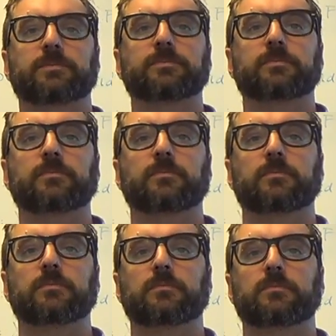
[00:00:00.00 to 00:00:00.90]
And the
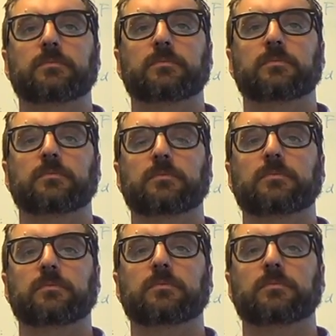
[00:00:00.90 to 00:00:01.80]
system which runs
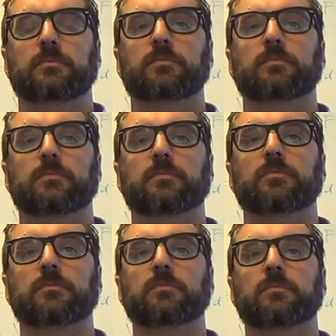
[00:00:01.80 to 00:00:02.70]
that
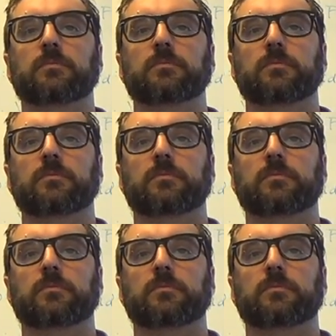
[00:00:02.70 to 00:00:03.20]
uh, distributed